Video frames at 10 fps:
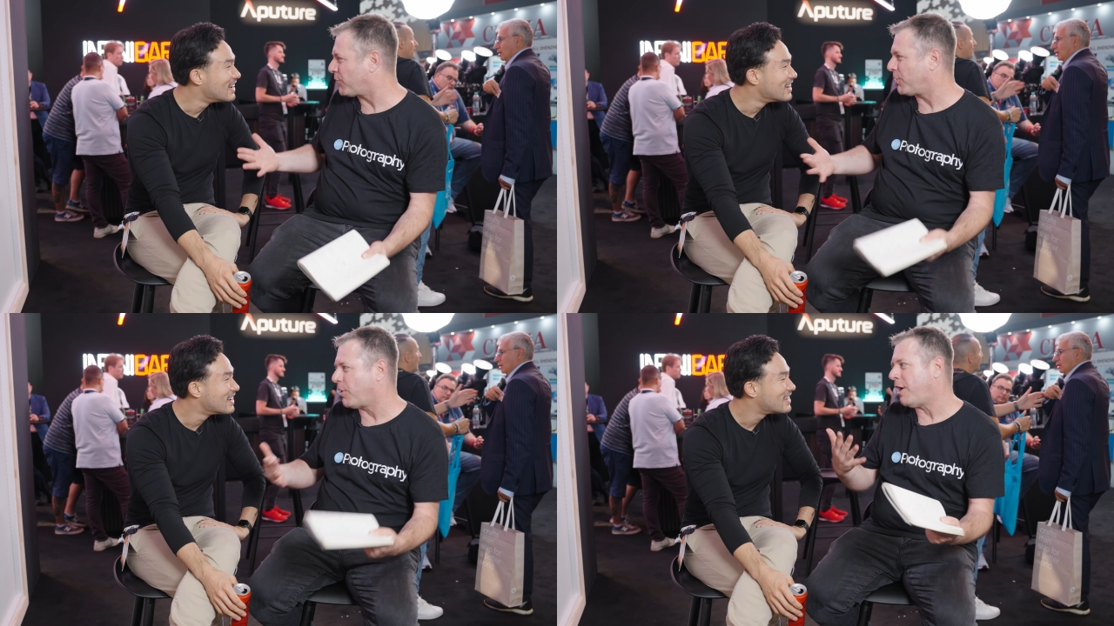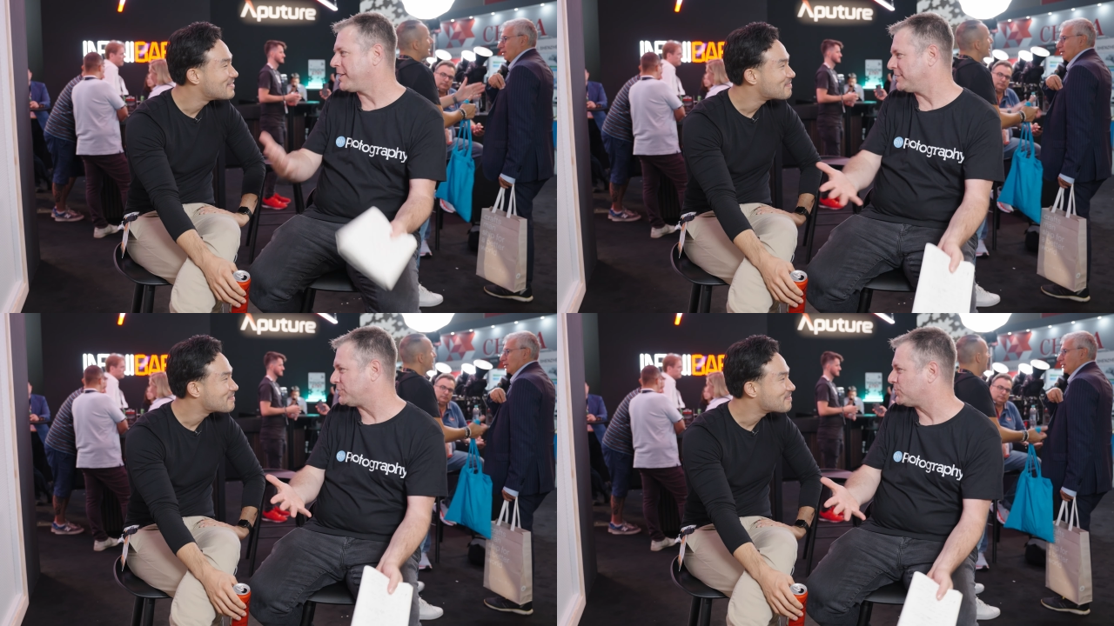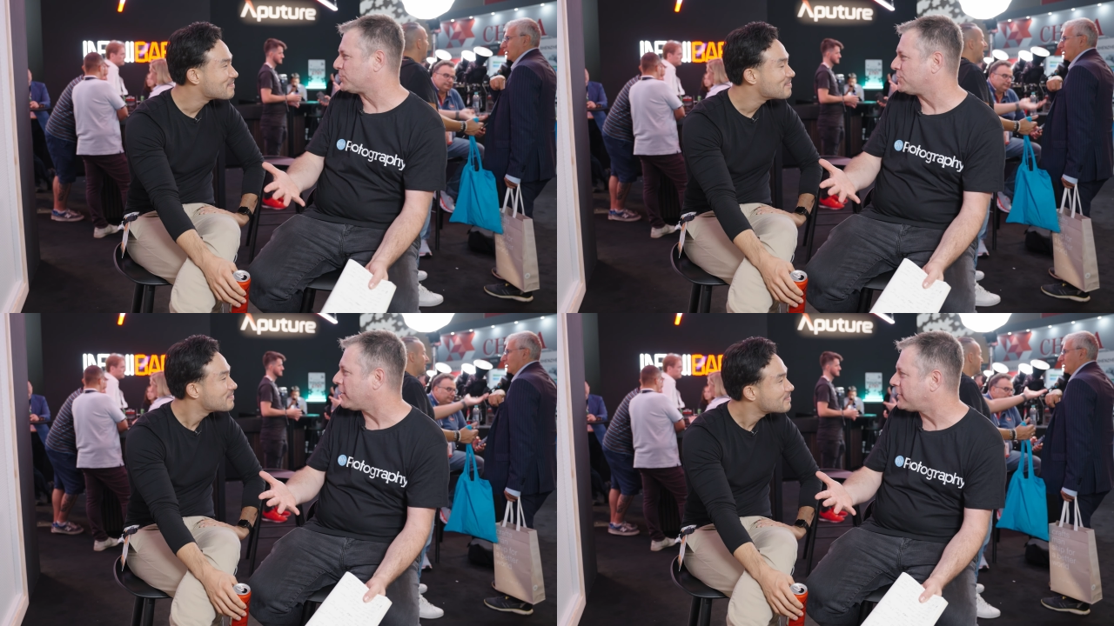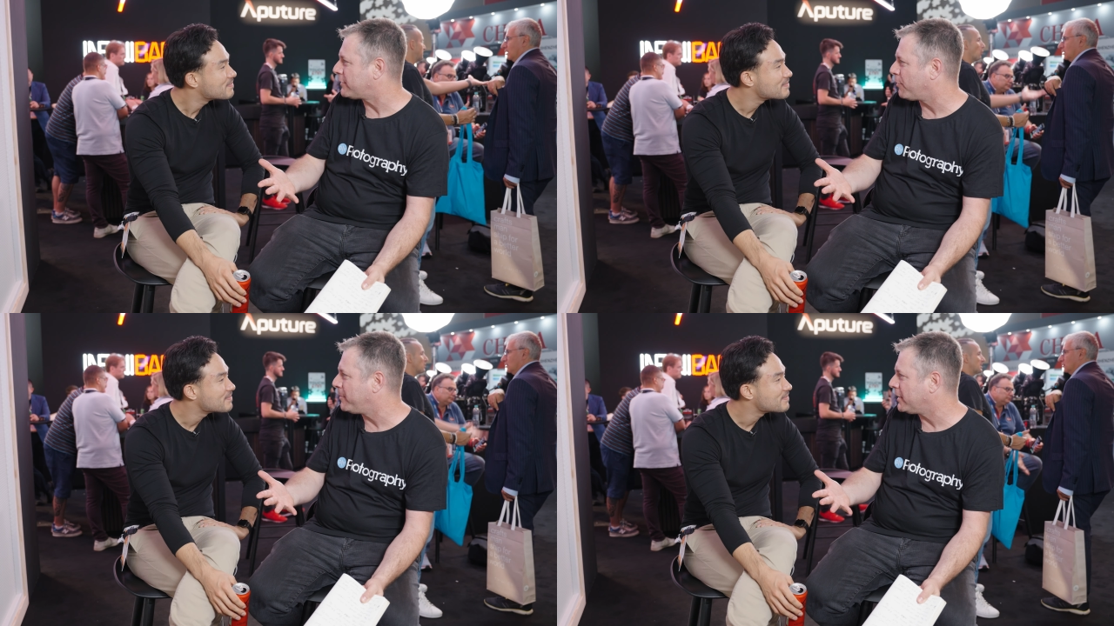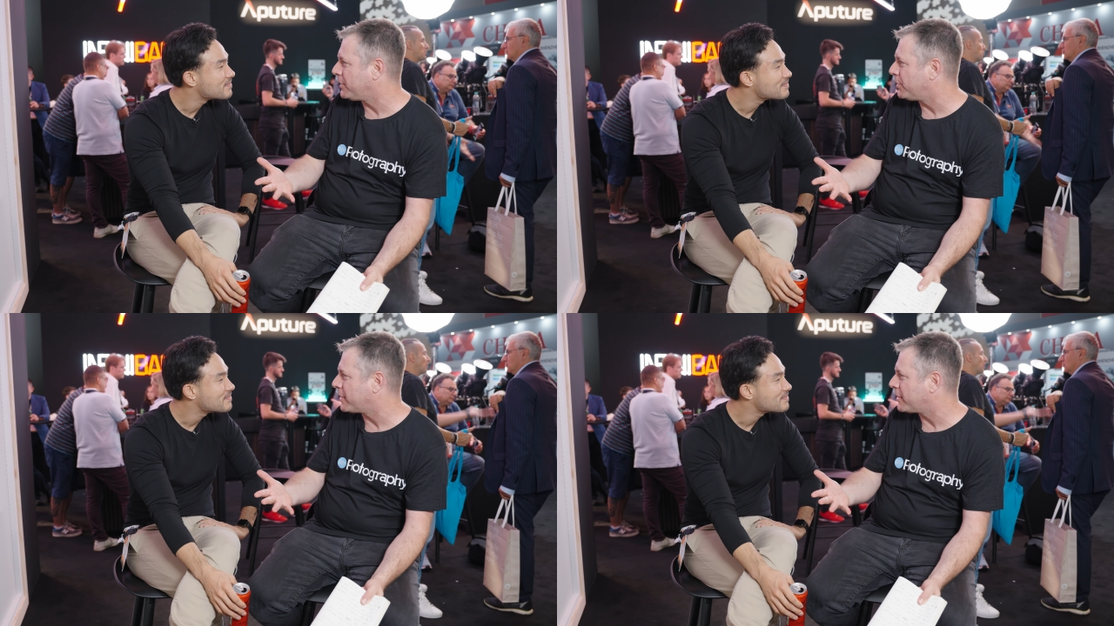Speaker 1: for our audience who's not that familiar,